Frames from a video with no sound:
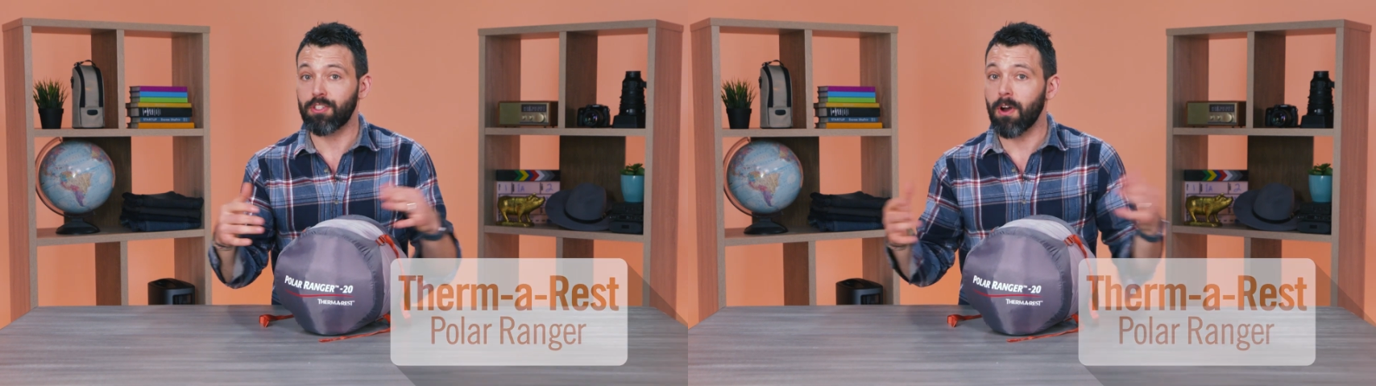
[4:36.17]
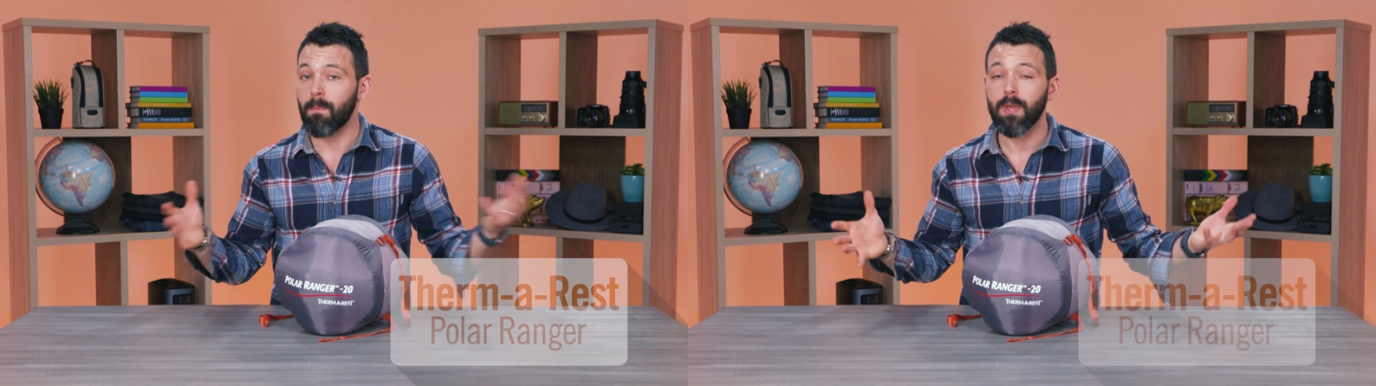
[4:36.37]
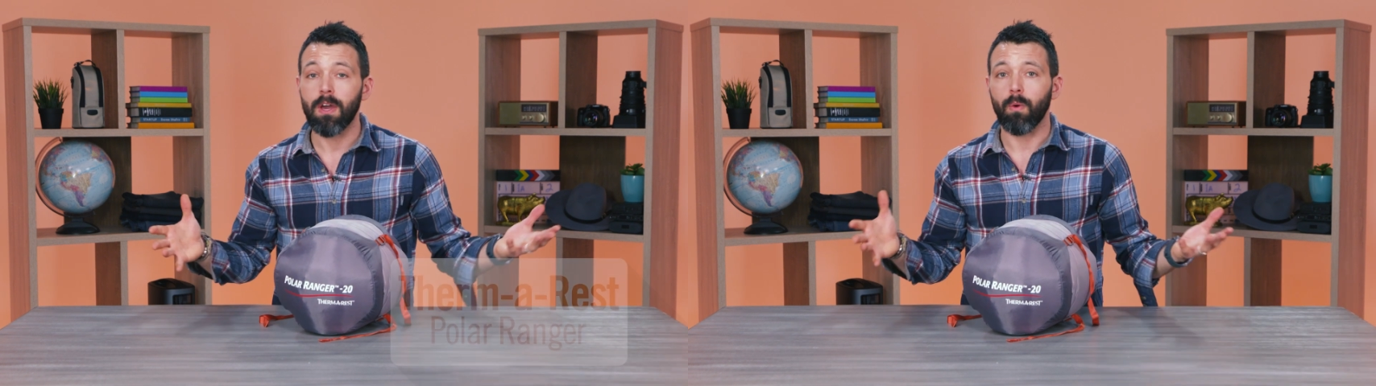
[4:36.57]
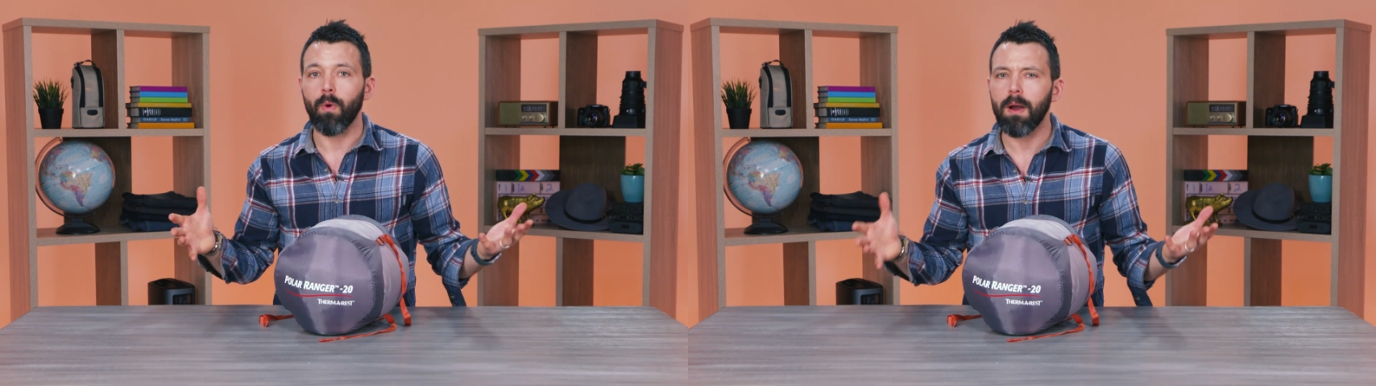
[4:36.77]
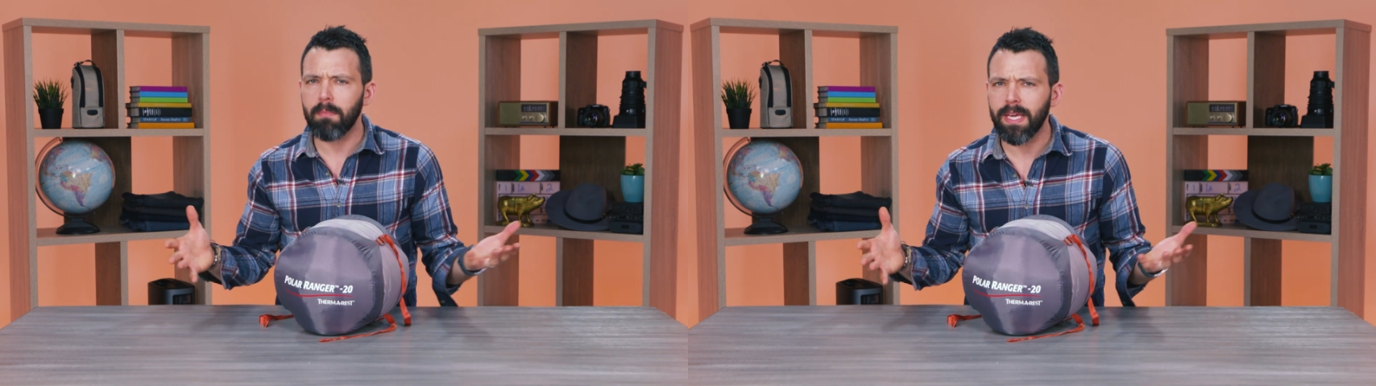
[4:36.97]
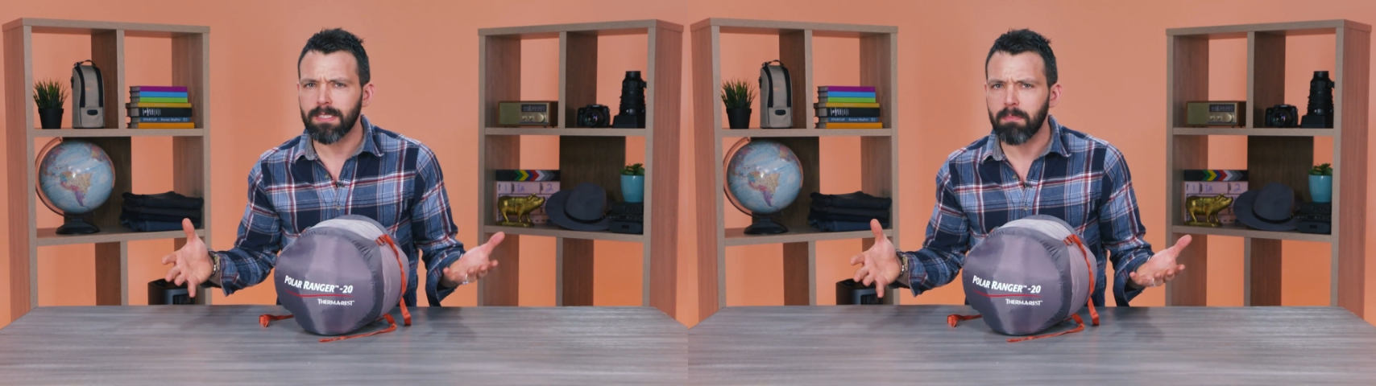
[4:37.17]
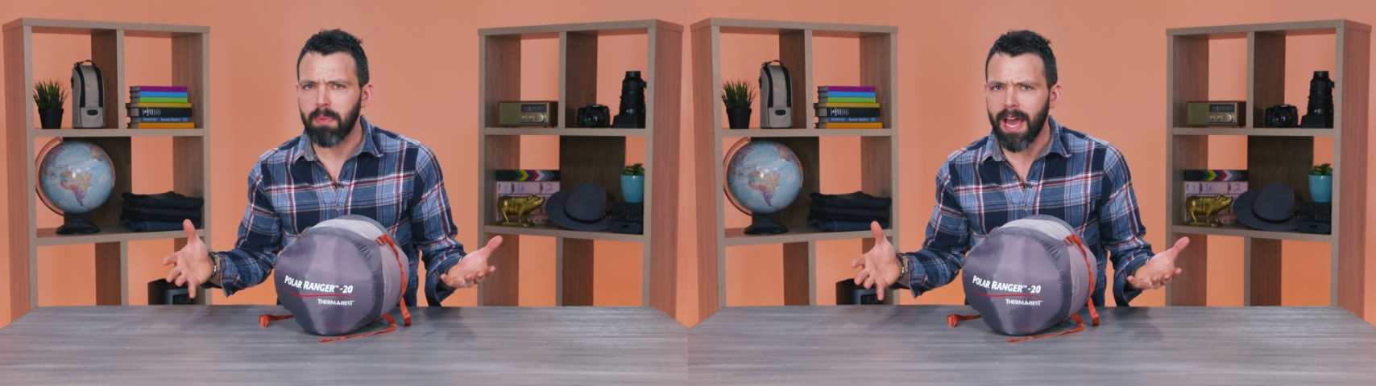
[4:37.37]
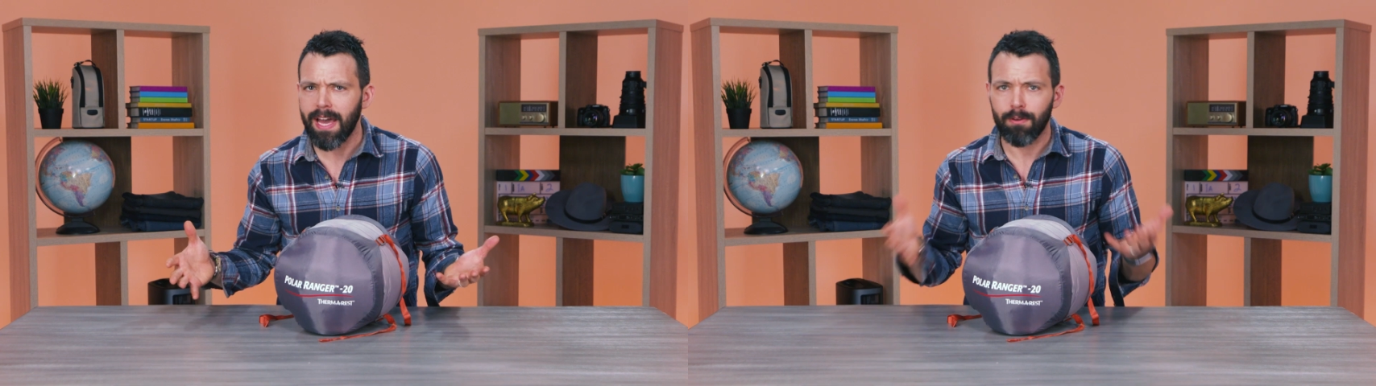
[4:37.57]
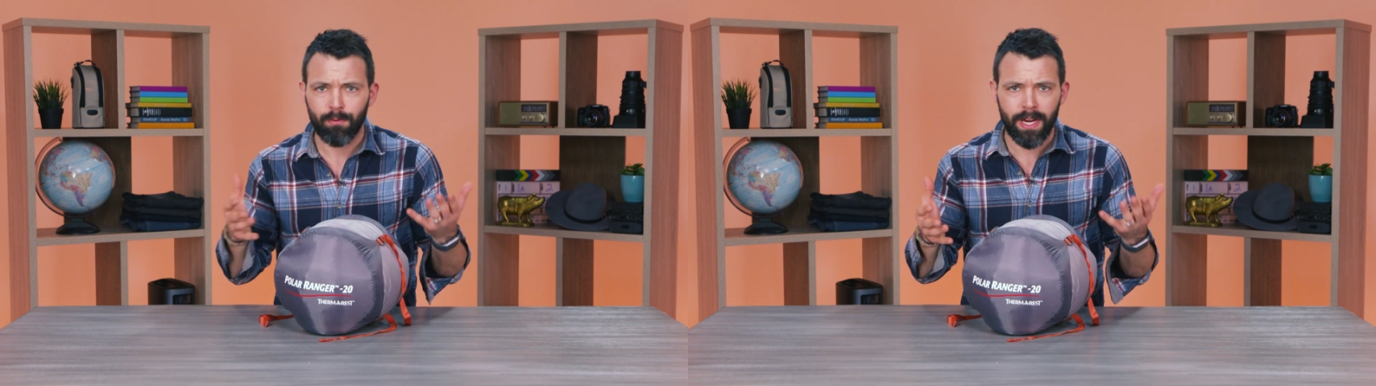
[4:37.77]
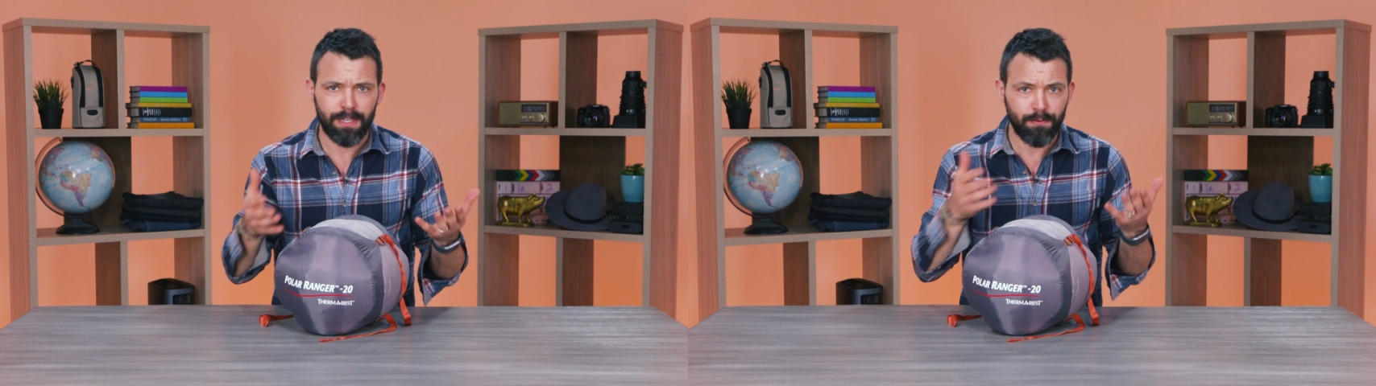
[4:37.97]
So what makes a bag
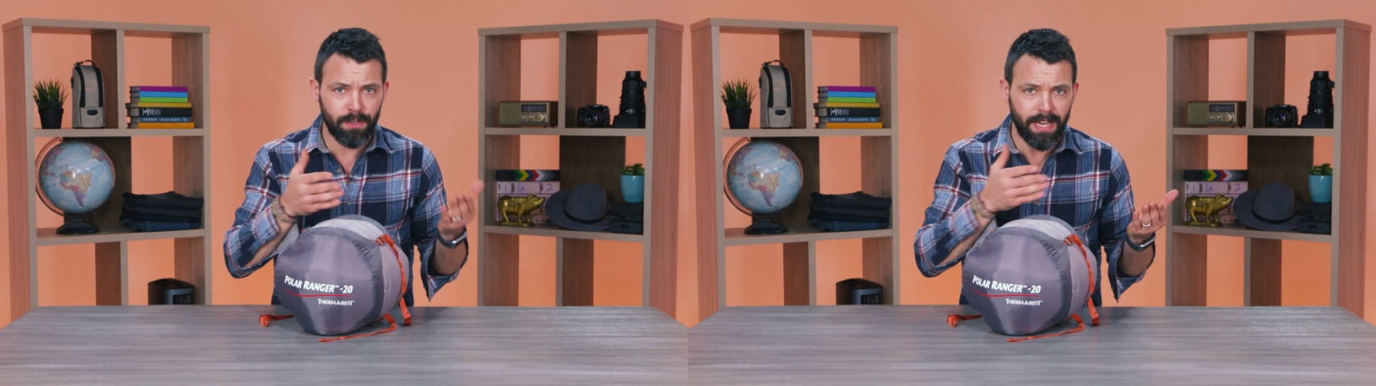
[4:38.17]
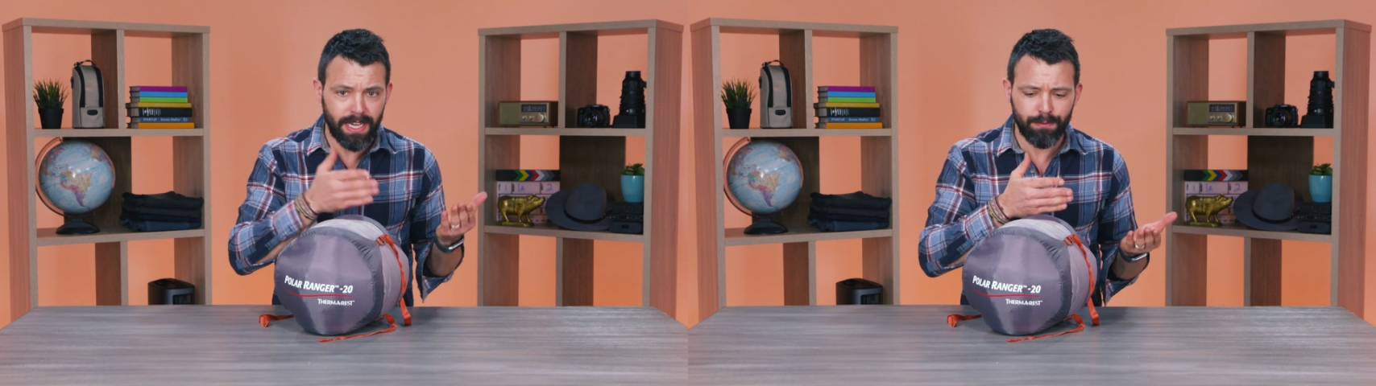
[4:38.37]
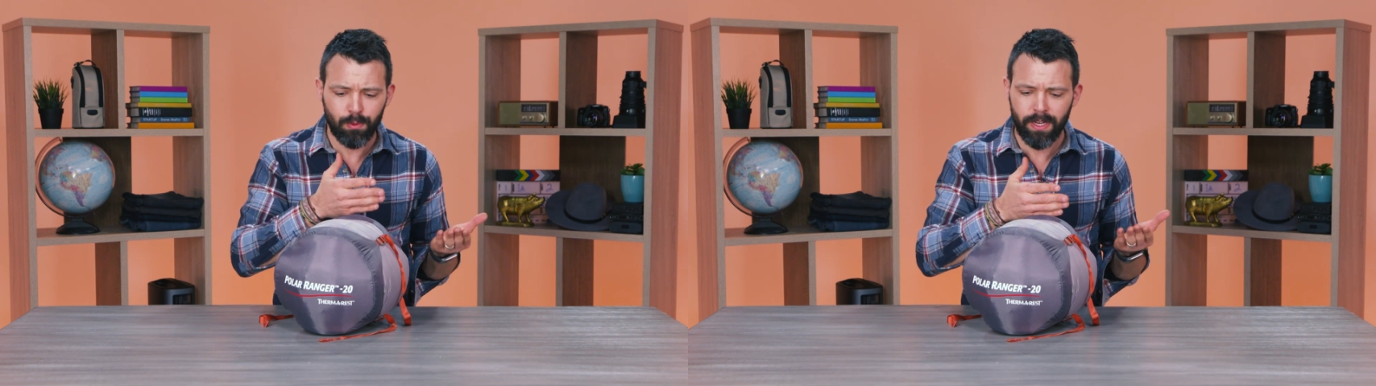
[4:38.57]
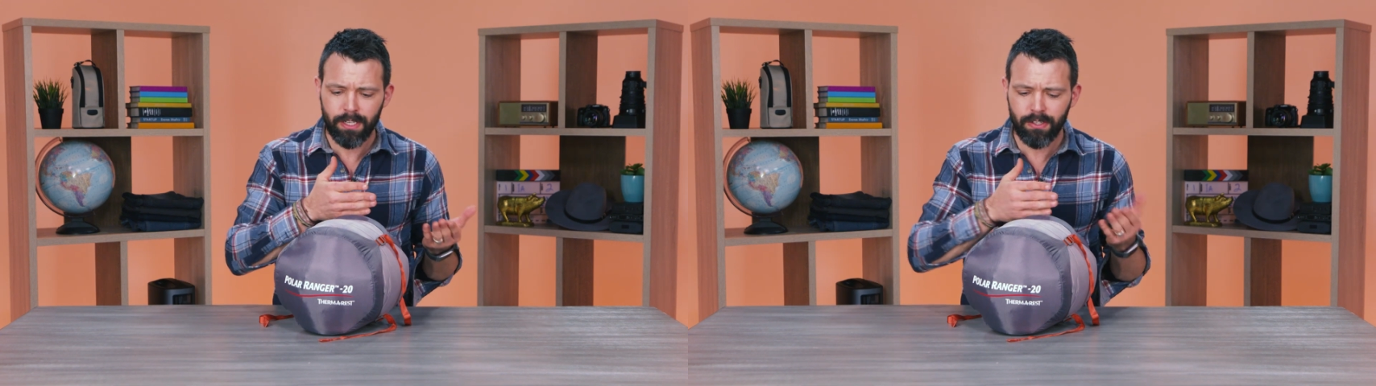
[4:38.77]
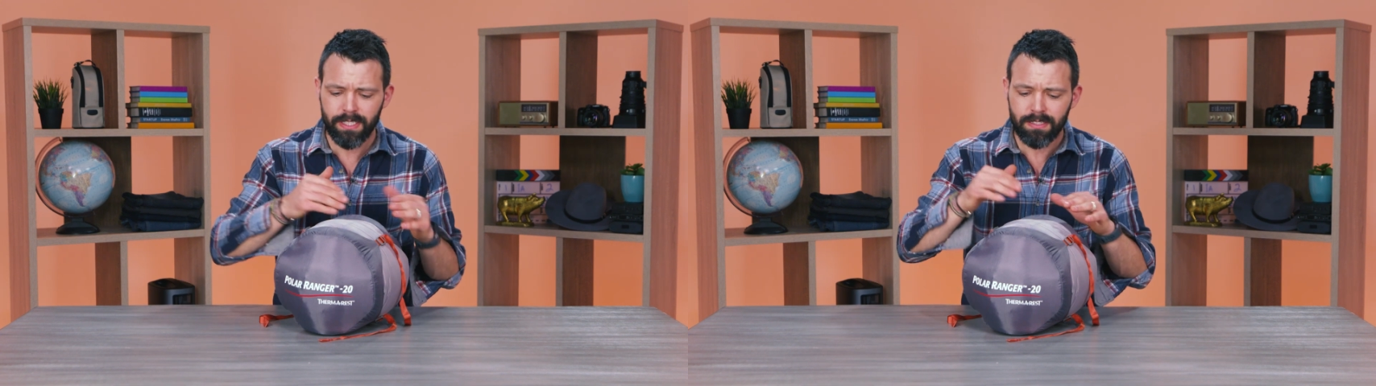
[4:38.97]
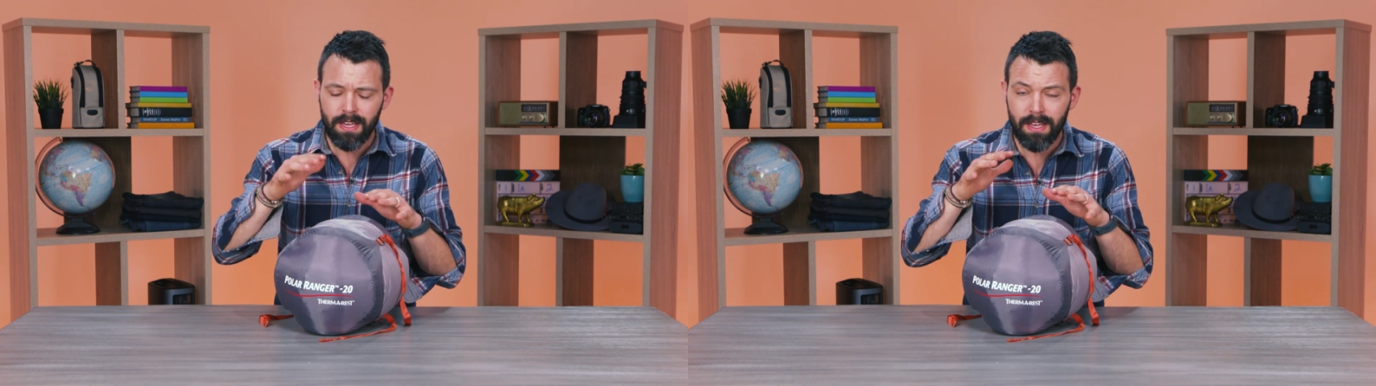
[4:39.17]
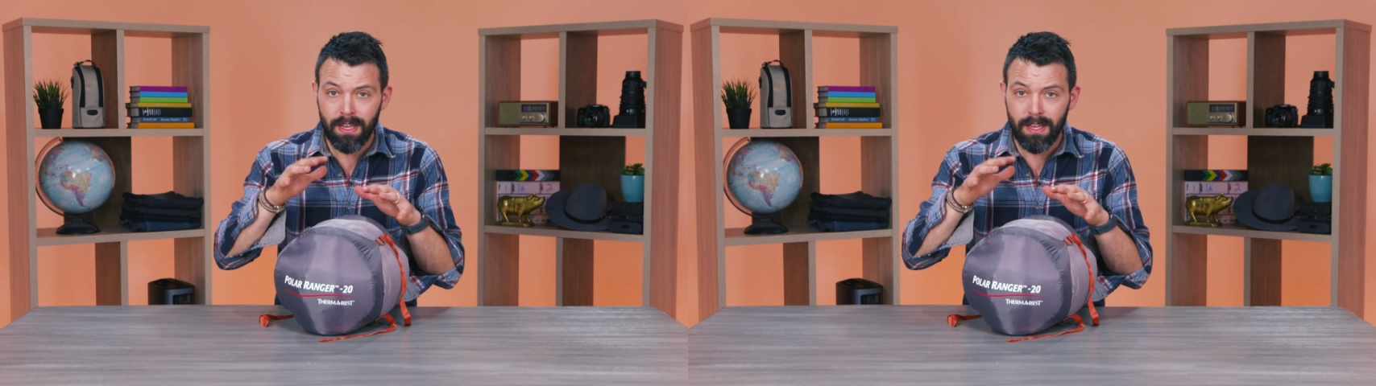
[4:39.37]
rated for negative 20 degrees?